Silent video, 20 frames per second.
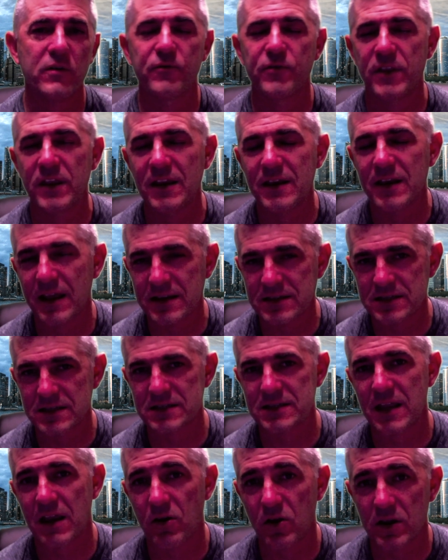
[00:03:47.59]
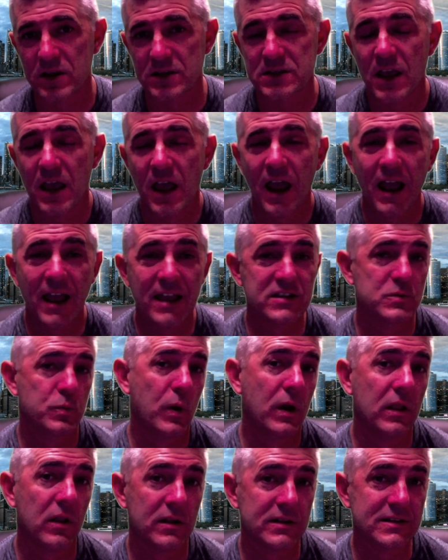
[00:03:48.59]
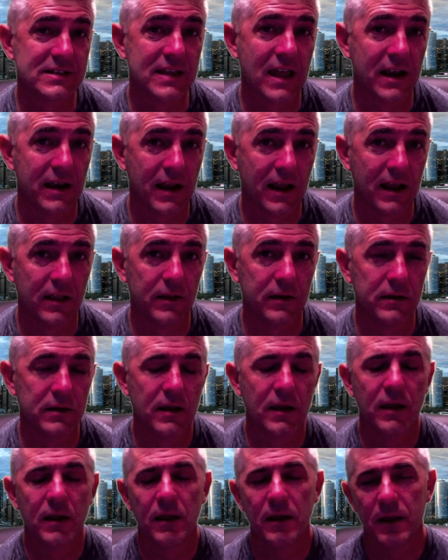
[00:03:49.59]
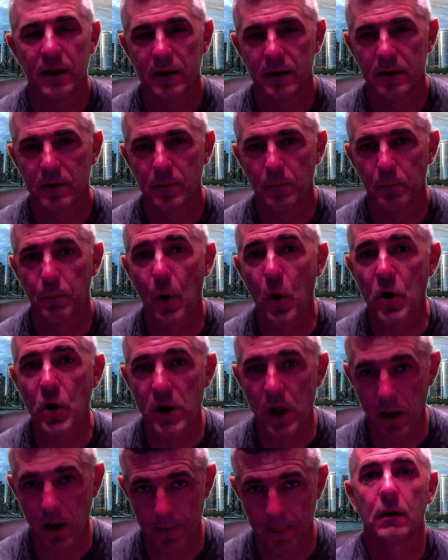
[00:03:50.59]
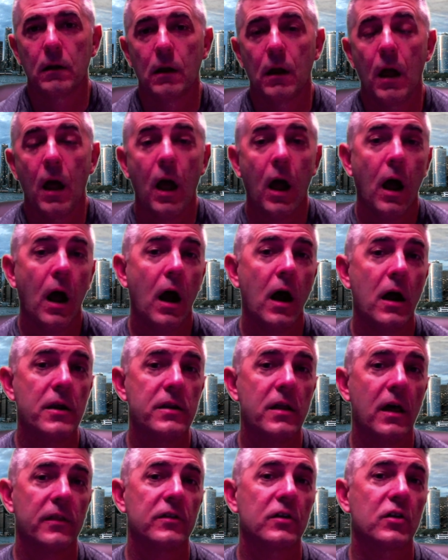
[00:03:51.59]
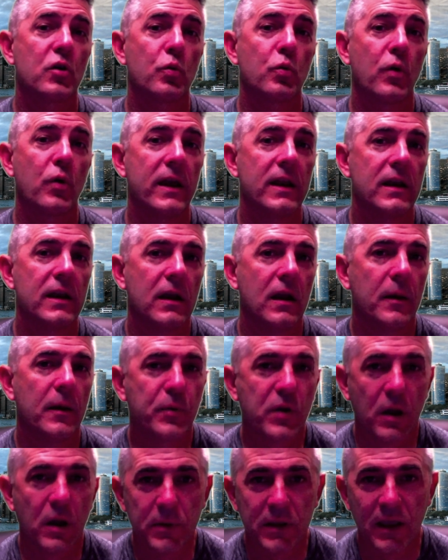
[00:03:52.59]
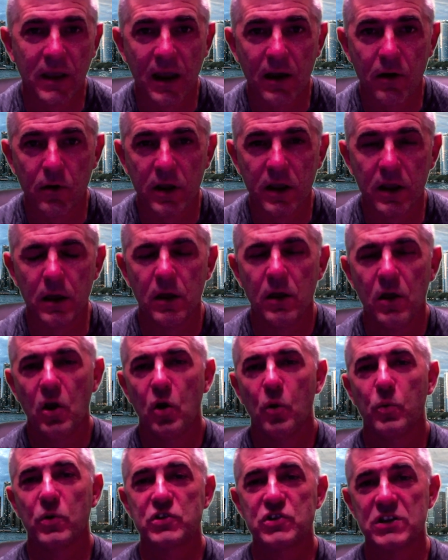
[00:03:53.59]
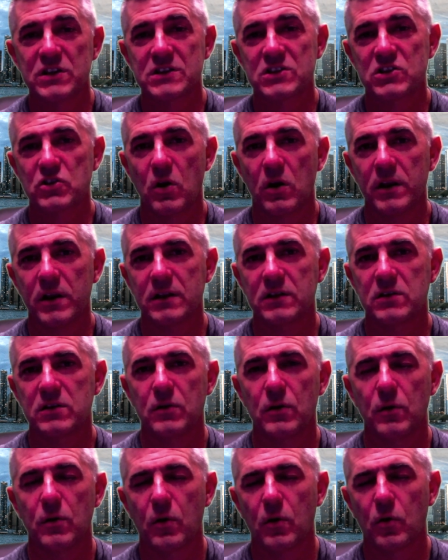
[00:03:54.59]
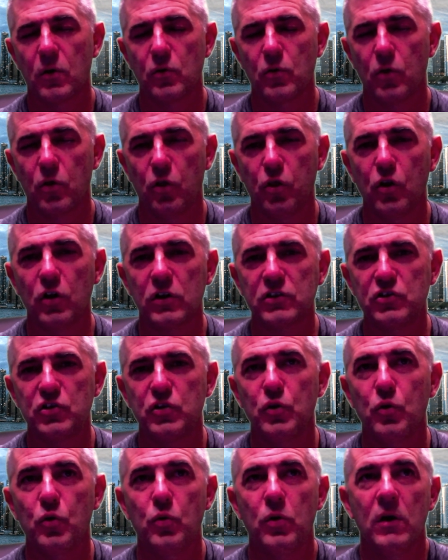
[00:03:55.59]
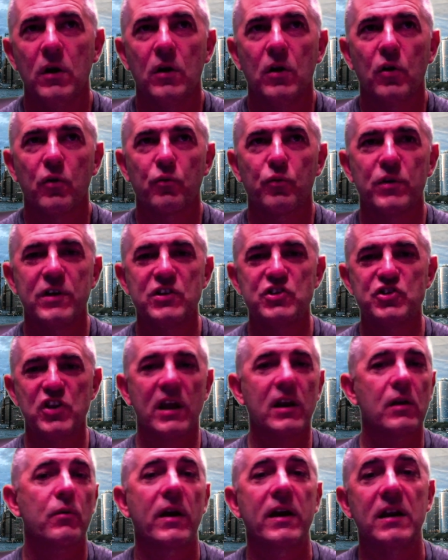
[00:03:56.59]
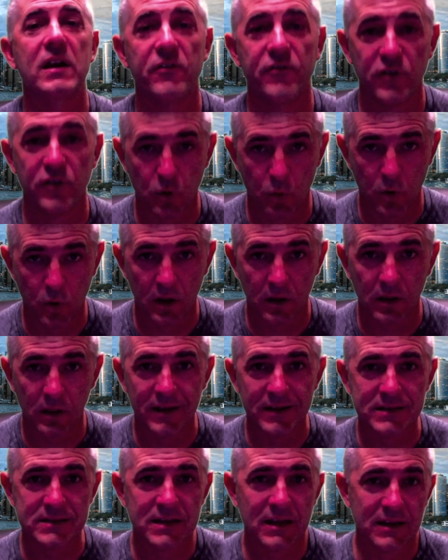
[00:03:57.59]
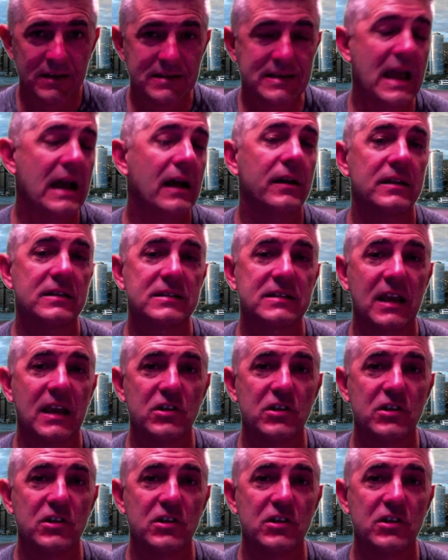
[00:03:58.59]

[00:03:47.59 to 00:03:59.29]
the nicest areas as well on Staten Island, bar none. Another great and upcoming area, which is starting to look to regenerate, if you will, is down in St.